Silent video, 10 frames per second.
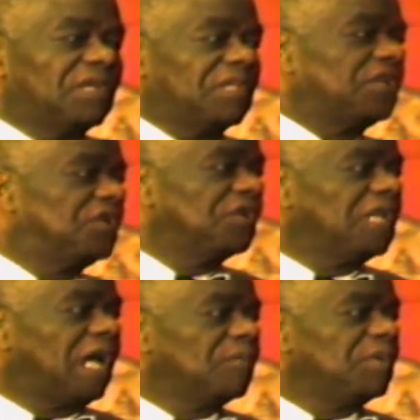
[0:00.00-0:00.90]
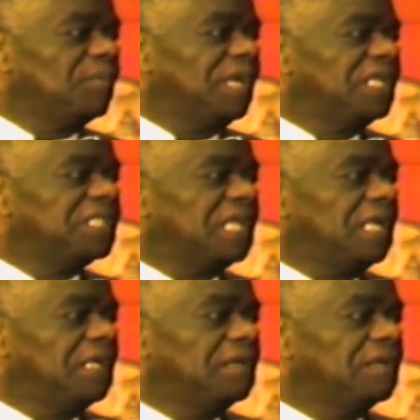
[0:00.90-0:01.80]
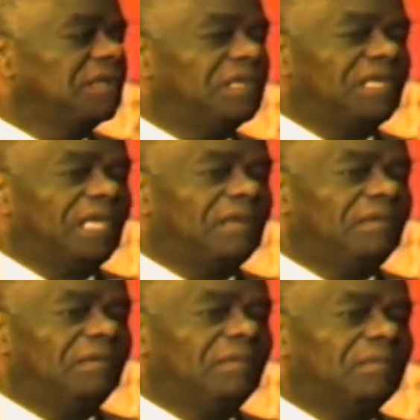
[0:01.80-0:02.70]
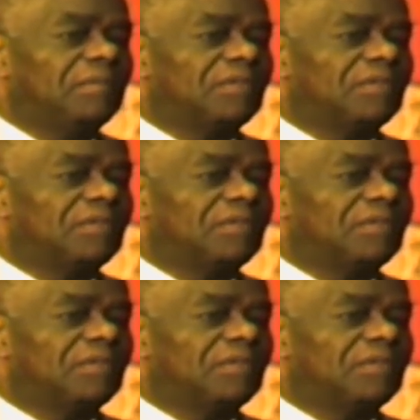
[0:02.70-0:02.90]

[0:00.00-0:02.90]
that could not be maintained in